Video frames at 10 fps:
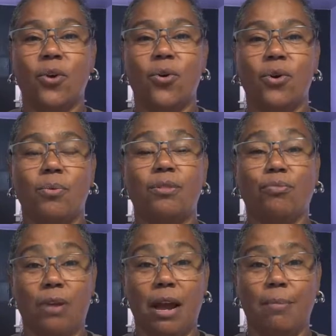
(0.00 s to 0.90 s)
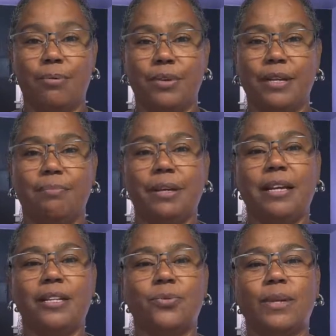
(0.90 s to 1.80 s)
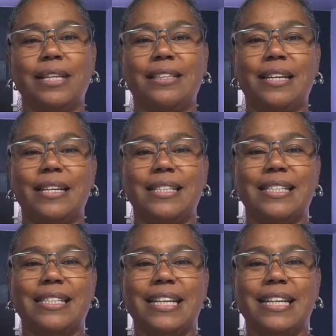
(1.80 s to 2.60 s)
or with robbery, because what it does is